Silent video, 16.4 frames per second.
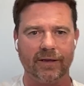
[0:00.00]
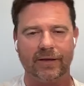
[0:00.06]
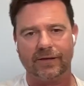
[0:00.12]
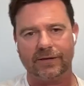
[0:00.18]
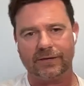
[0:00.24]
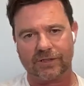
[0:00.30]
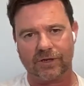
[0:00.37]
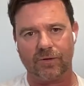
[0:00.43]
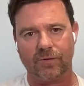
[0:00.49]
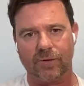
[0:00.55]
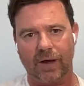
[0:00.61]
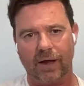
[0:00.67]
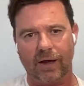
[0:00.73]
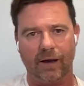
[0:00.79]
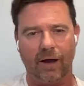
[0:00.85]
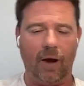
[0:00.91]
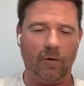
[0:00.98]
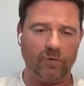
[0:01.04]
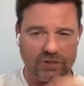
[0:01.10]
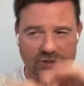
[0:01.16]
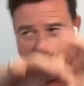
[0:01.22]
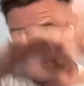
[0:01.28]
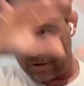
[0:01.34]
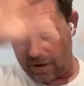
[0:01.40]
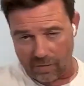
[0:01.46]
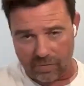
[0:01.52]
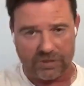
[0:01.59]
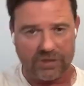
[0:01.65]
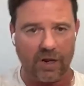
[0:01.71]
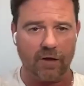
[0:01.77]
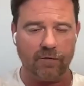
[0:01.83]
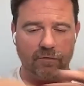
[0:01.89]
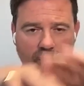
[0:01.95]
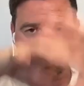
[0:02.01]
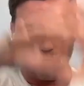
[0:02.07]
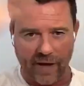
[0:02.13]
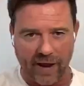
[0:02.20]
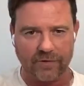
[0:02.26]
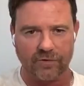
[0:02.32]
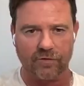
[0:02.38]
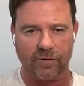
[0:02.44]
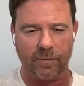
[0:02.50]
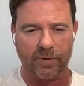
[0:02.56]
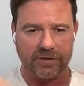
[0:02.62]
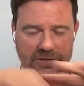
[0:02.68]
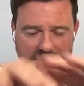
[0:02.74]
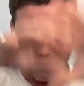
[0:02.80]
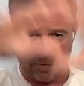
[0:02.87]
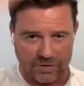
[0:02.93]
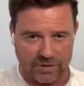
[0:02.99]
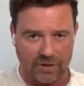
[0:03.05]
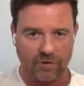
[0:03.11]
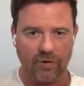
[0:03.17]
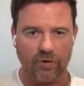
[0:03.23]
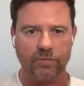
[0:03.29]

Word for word: So, uh, oh, I was the overall founder of the business. I was the group